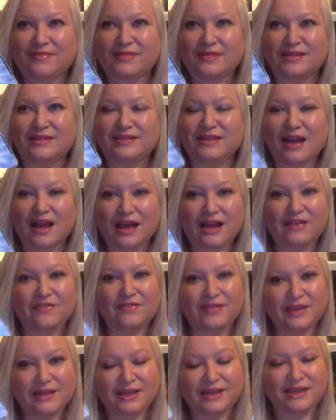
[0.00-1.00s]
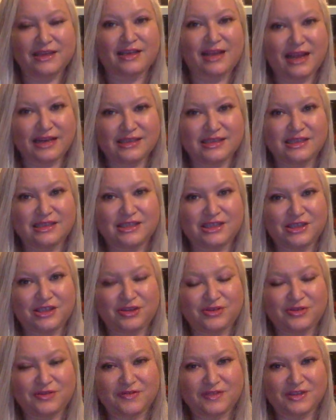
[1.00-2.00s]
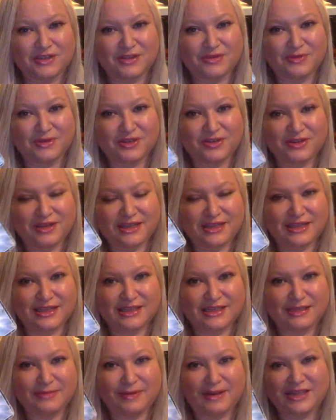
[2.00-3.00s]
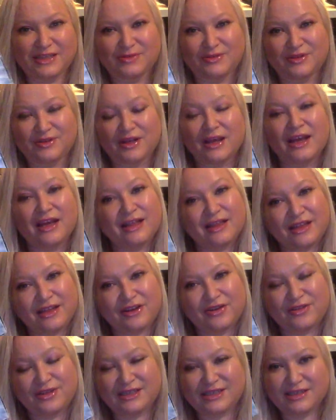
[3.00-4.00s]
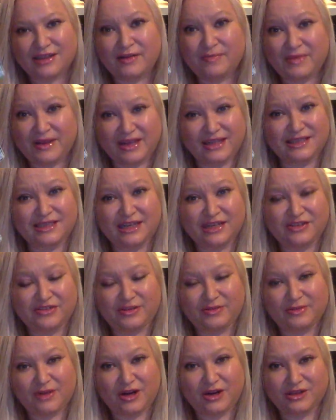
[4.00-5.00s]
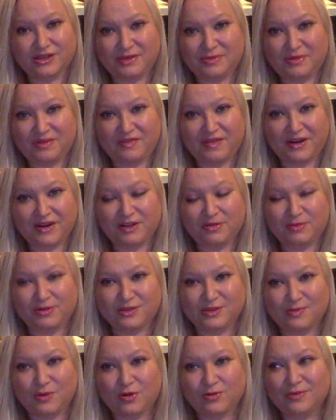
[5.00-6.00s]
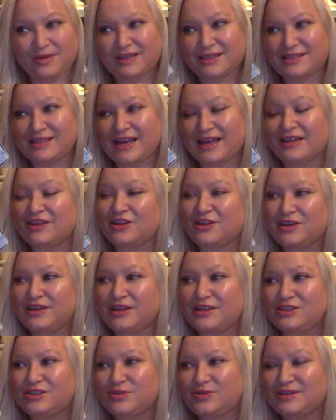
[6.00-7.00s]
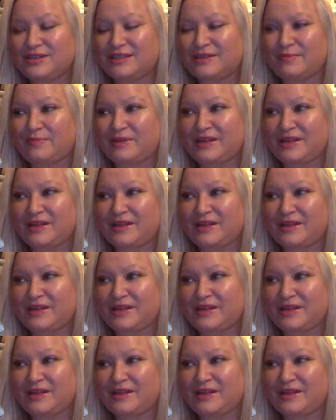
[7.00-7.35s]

not feeling connected to the universe when you're in this space. Where, you know, this could be a daydream part, to be fair. The postponement is like looking towards it.